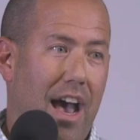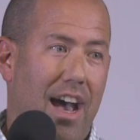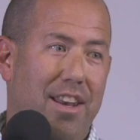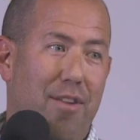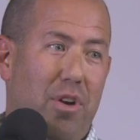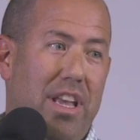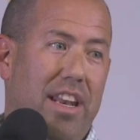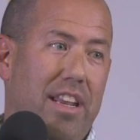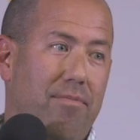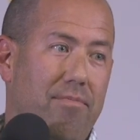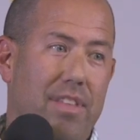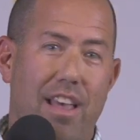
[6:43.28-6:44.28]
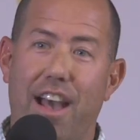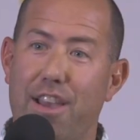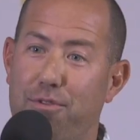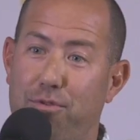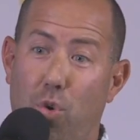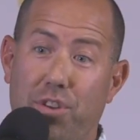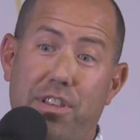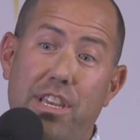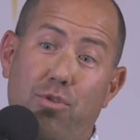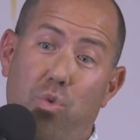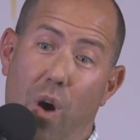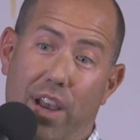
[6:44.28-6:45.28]
I never hit it. I hit
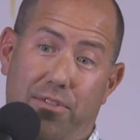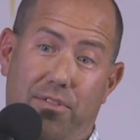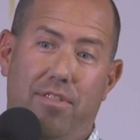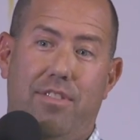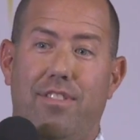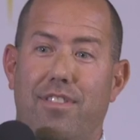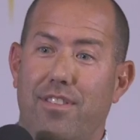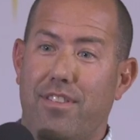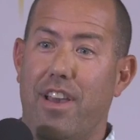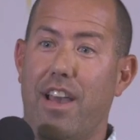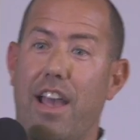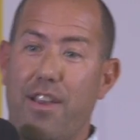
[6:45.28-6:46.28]
14 twice. Okay, I